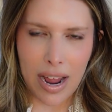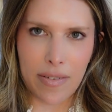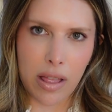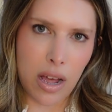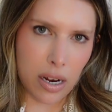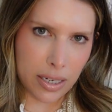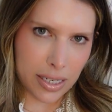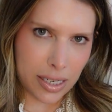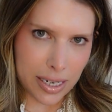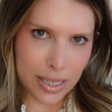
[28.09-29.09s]
long
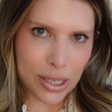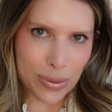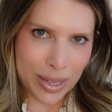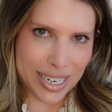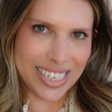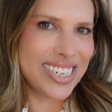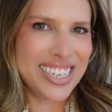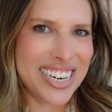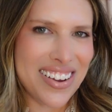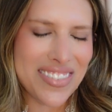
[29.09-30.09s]
distance
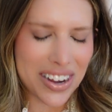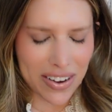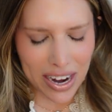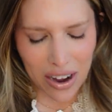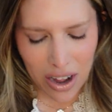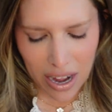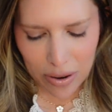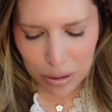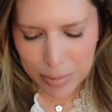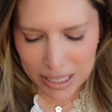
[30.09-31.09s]
relationship going on
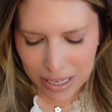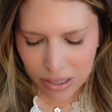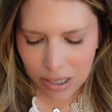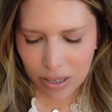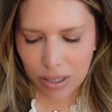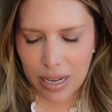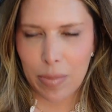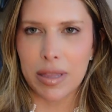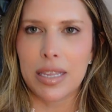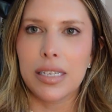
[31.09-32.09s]
with my sales associate,
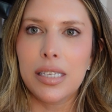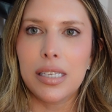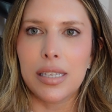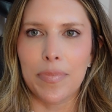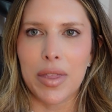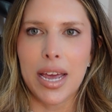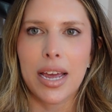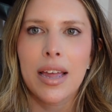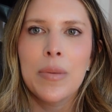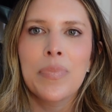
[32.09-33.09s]
but this is
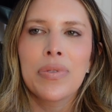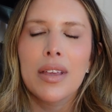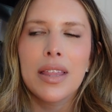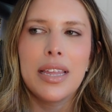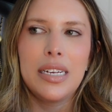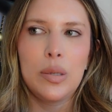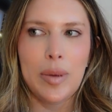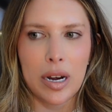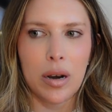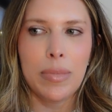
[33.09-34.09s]
something that has
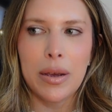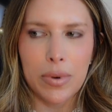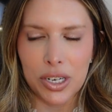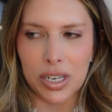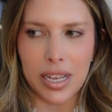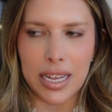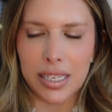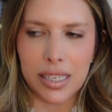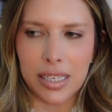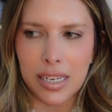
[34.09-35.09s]
been on my wish
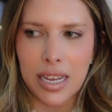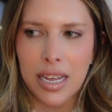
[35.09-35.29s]
list